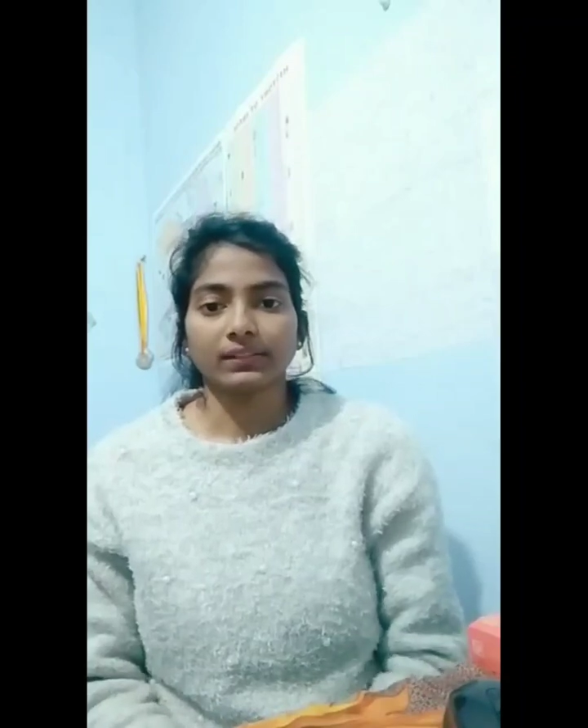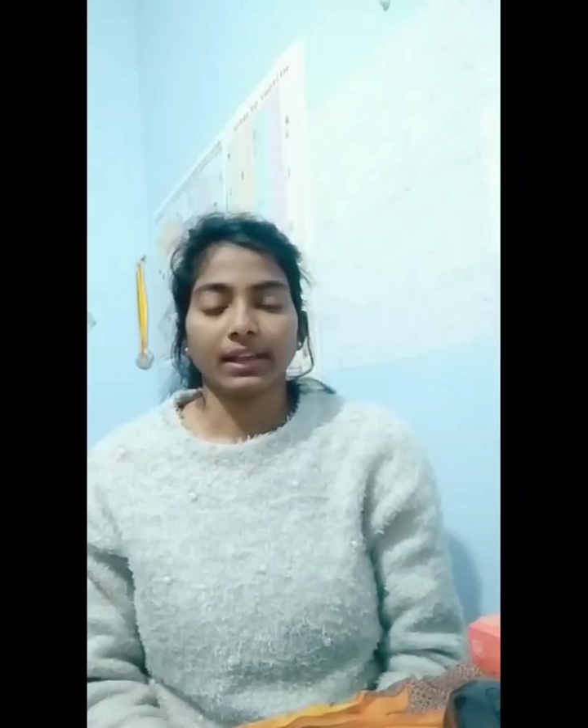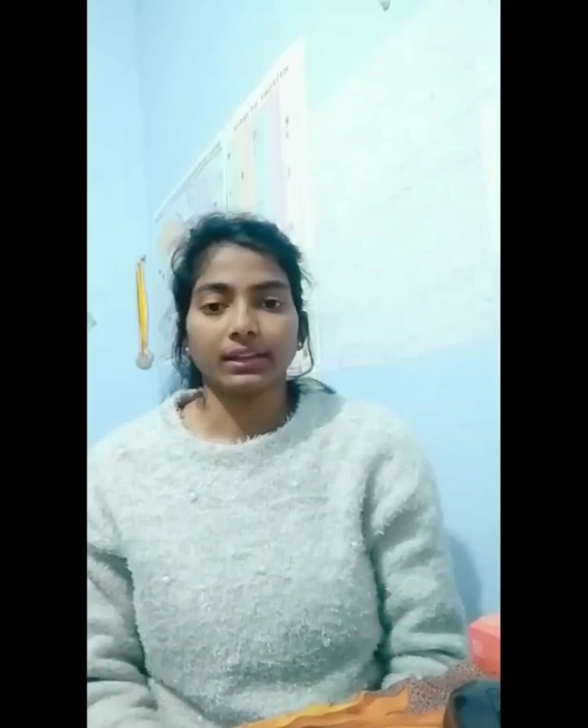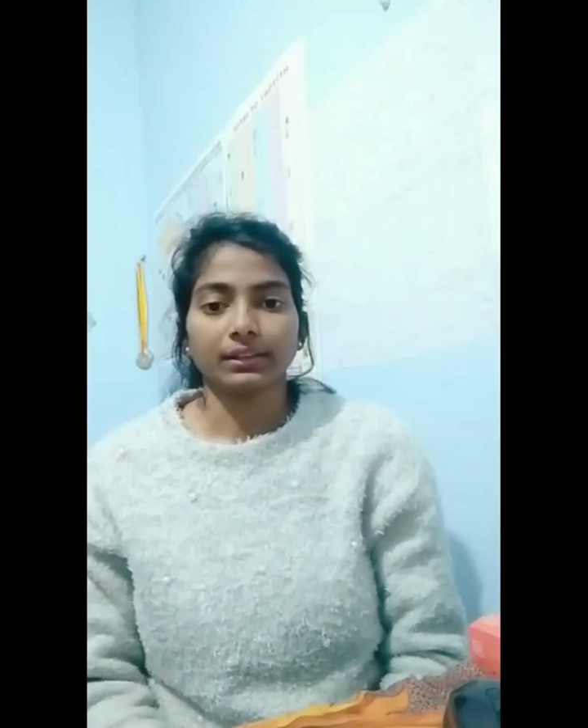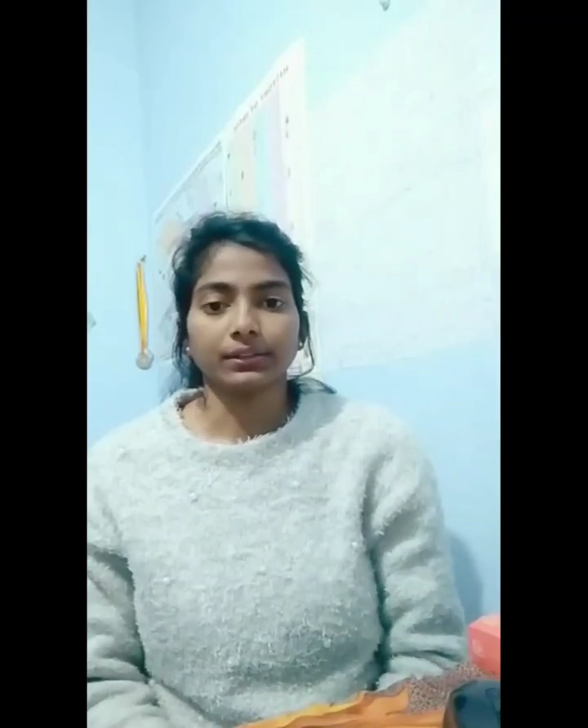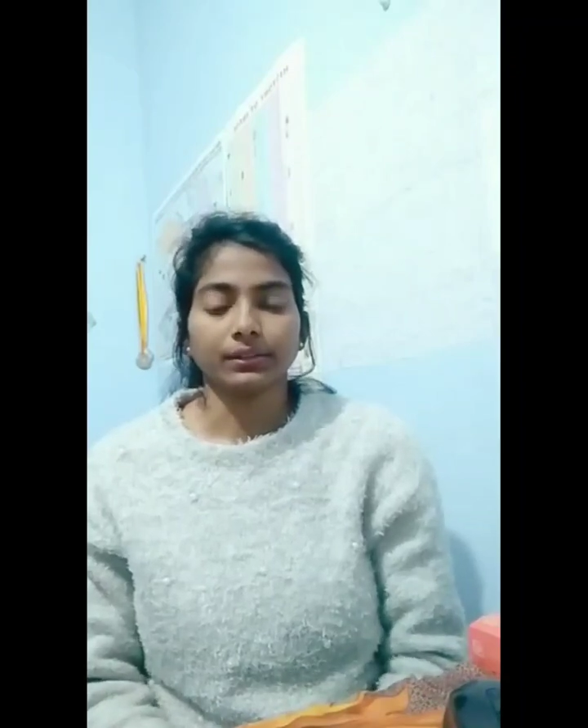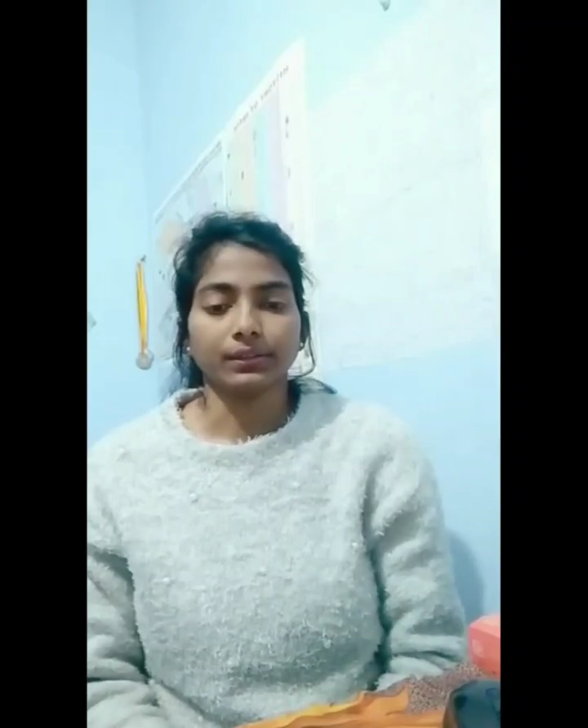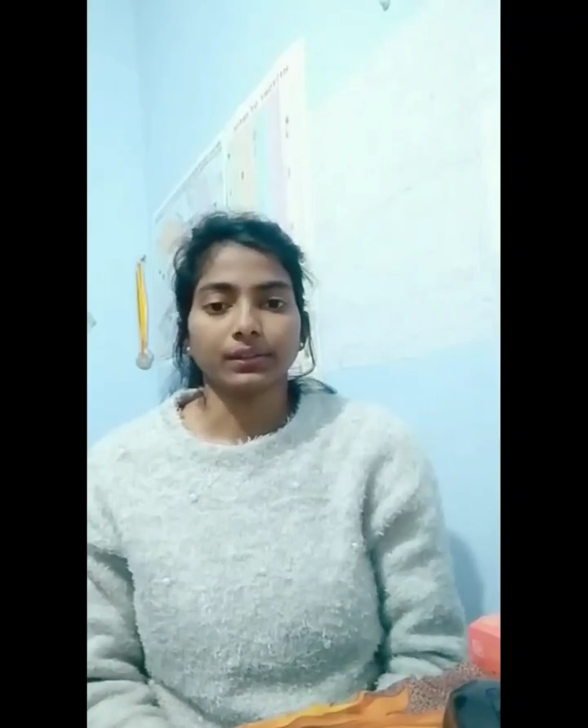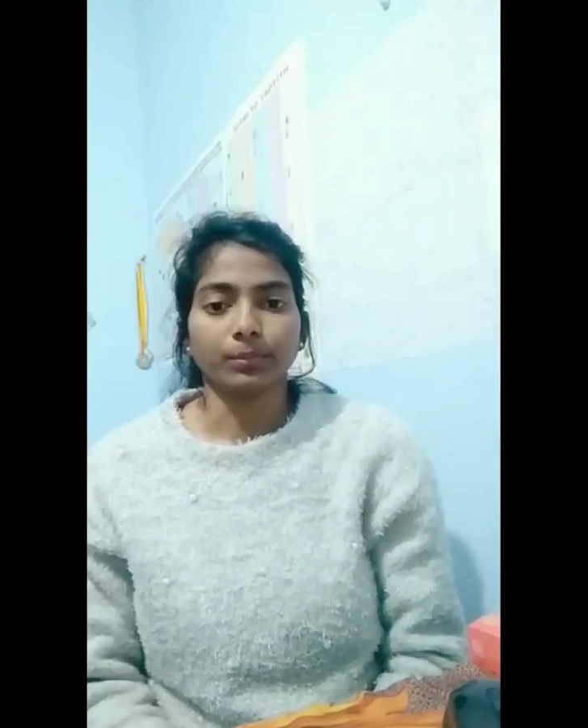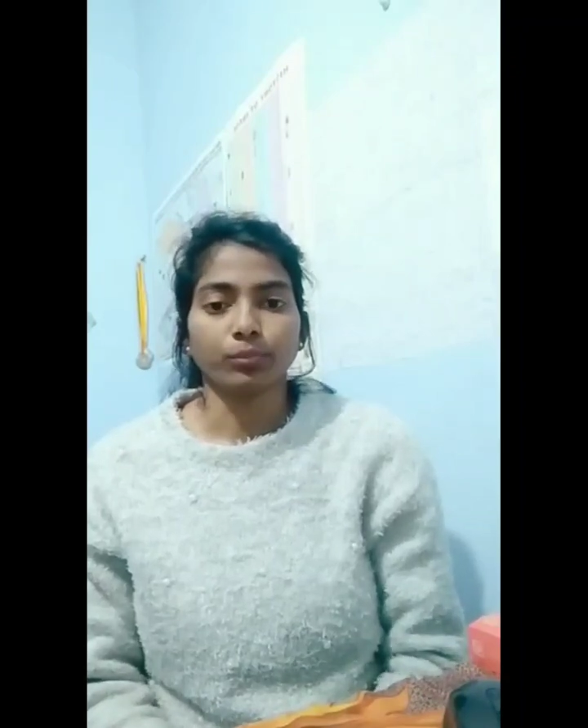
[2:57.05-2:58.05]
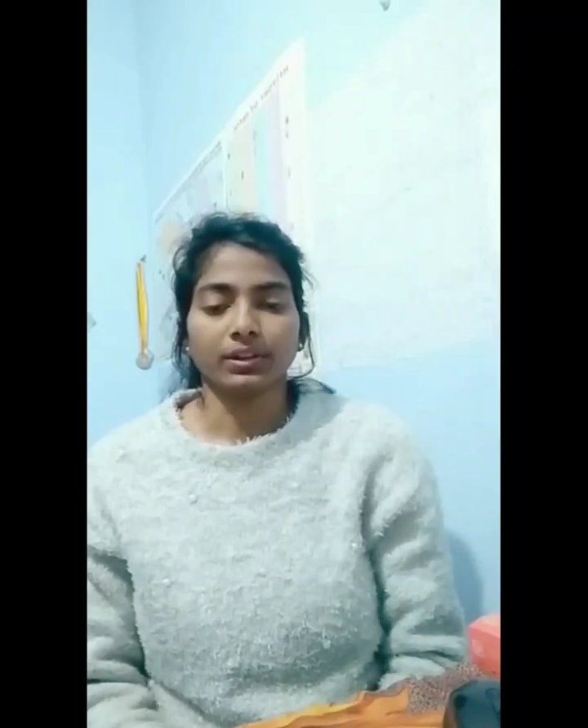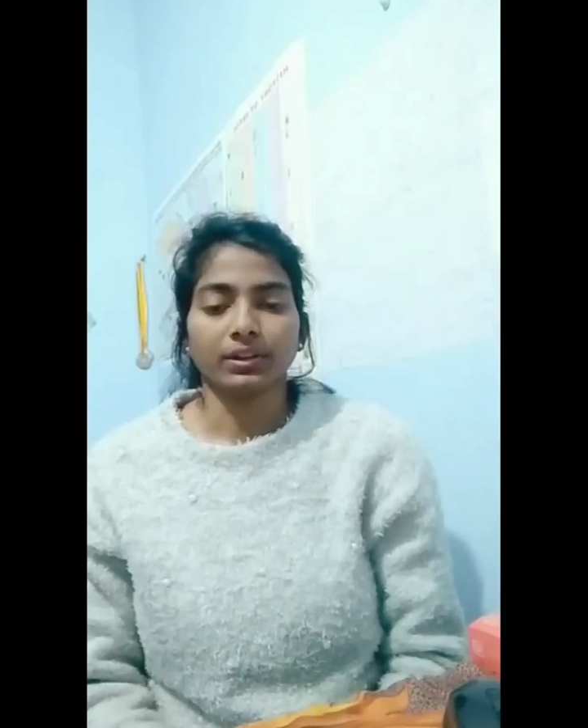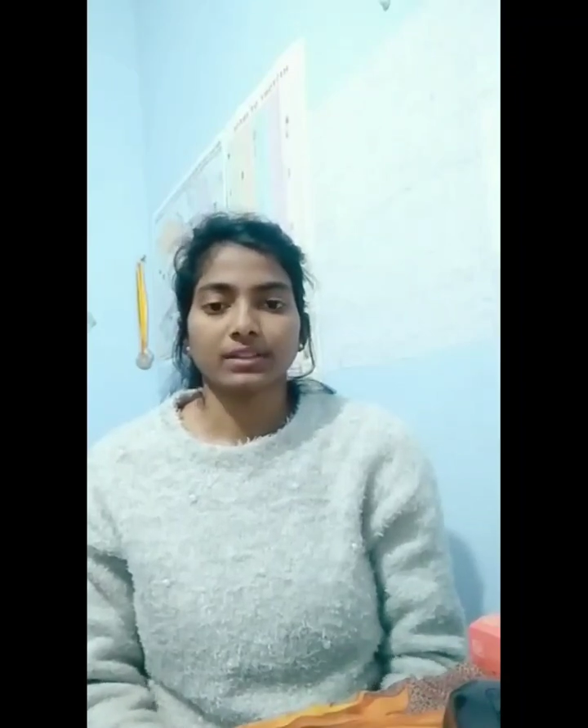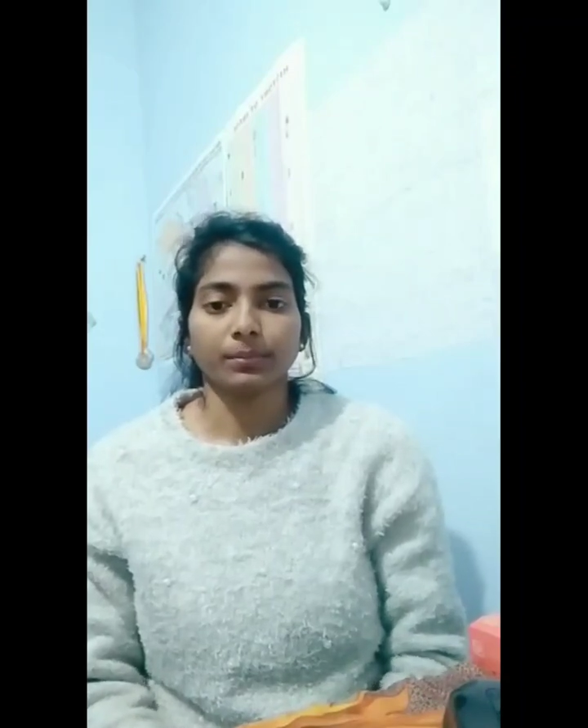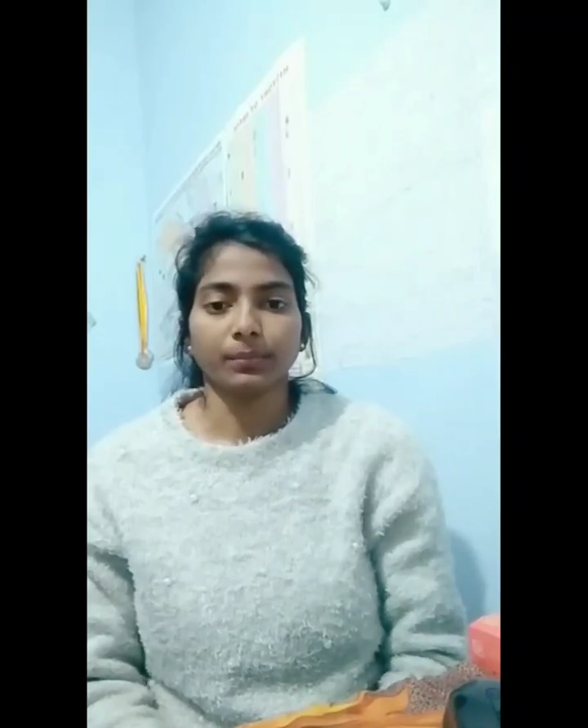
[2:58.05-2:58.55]
like some
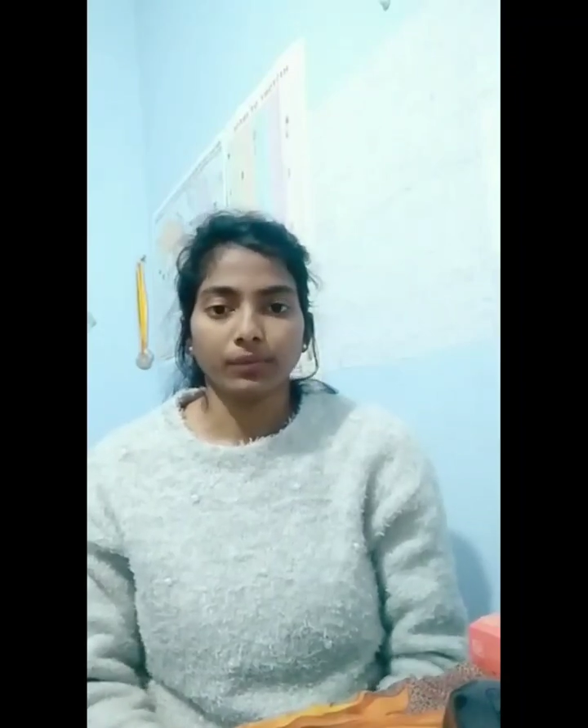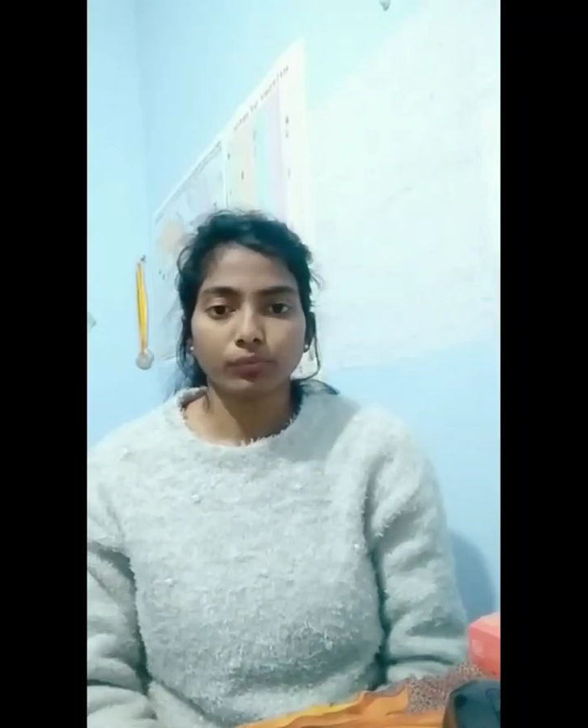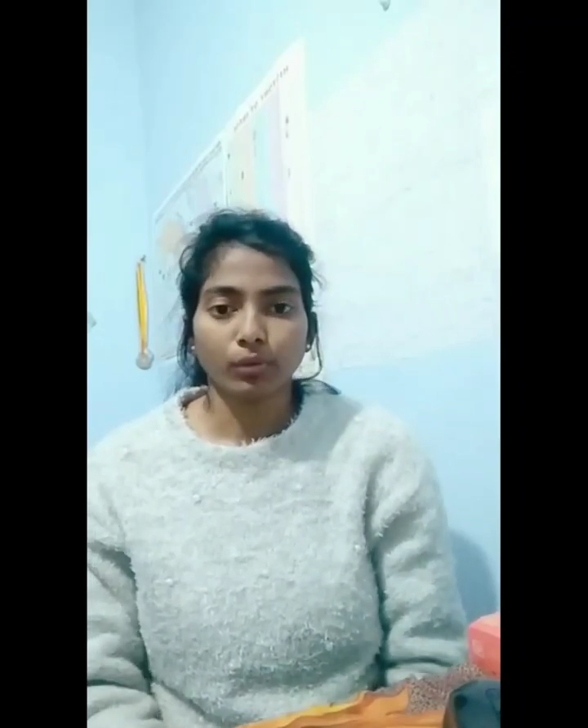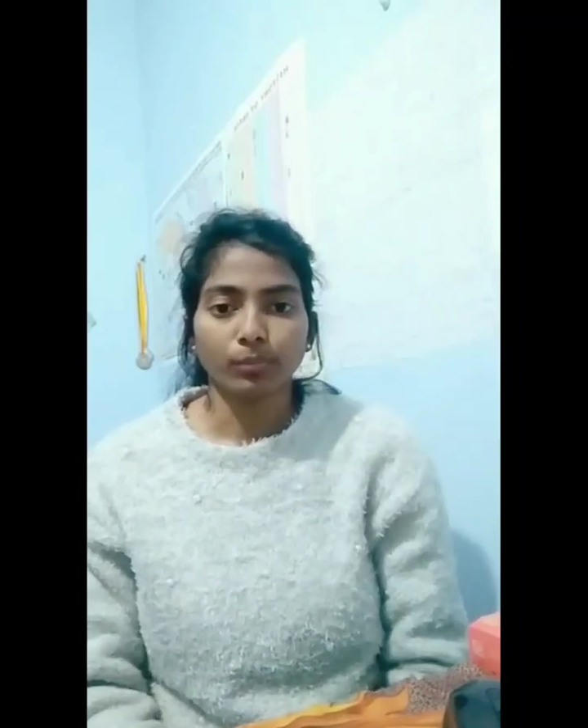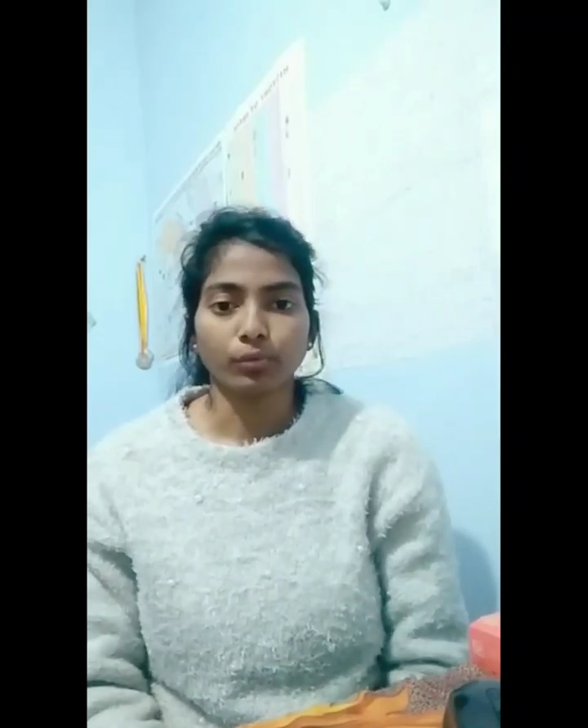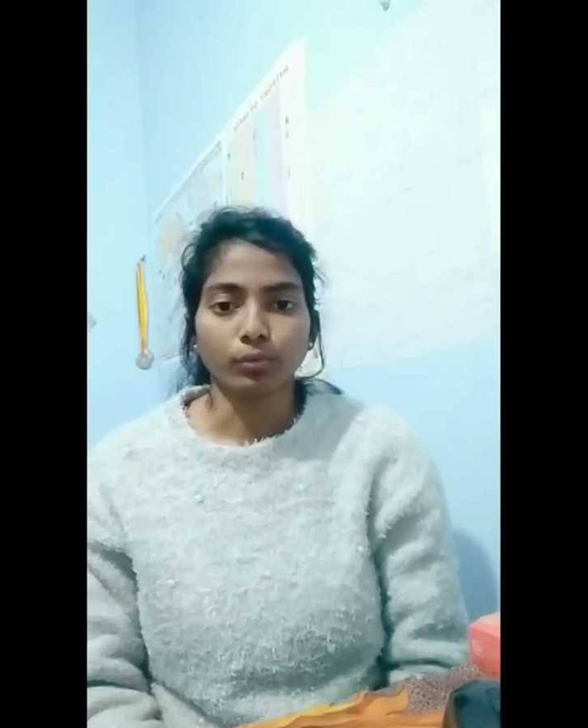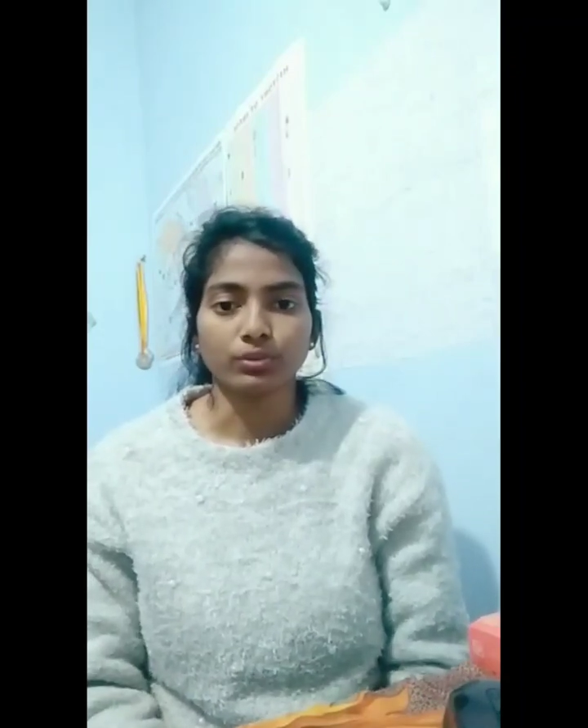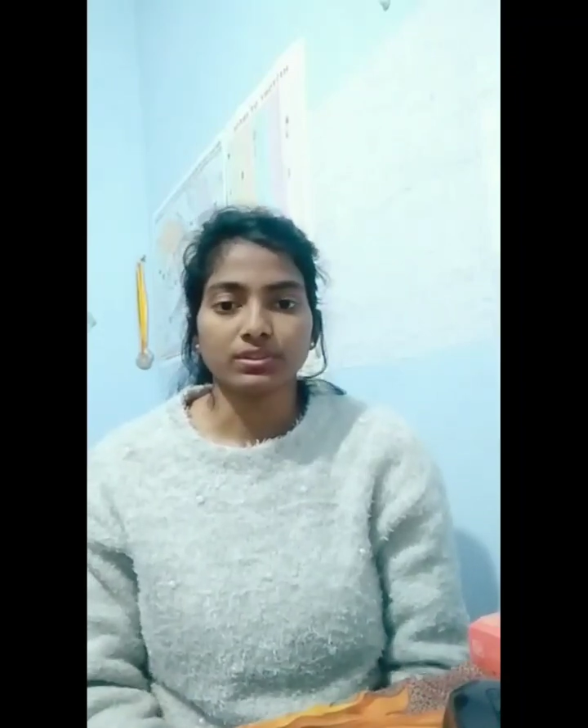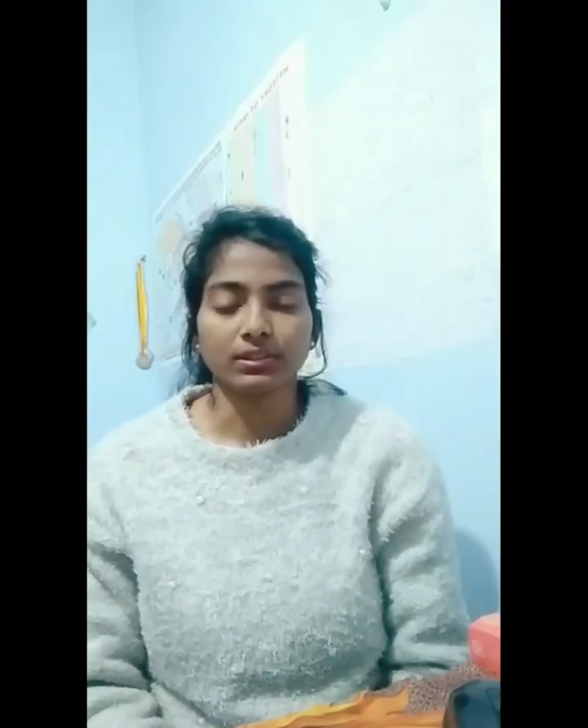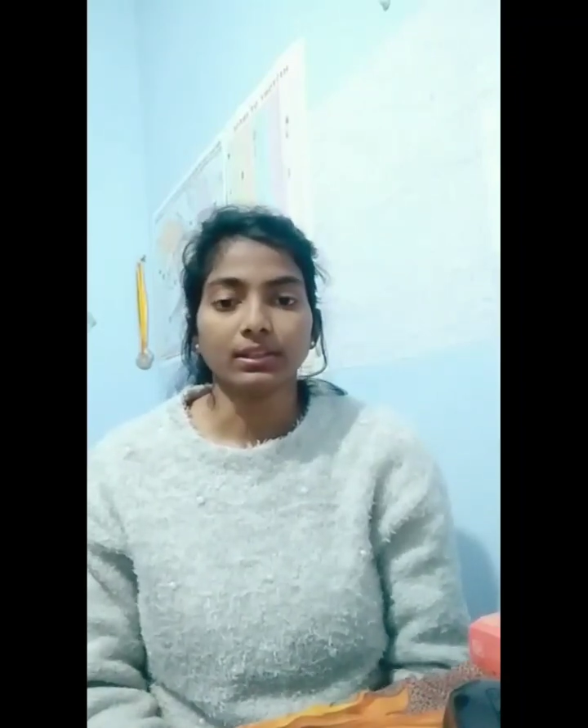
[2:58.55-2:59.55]
products are made from rose,